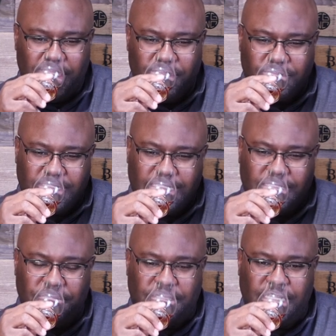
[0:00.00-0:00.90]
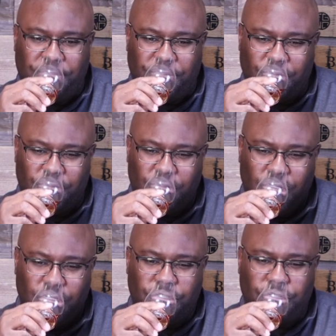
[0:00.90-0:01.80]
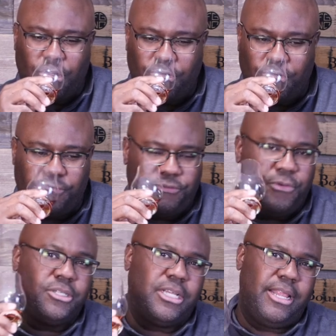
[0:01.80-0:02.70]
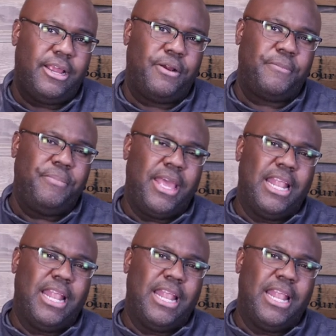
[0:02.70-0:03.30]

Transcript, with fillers: There's like some deeper, darker fruits in there,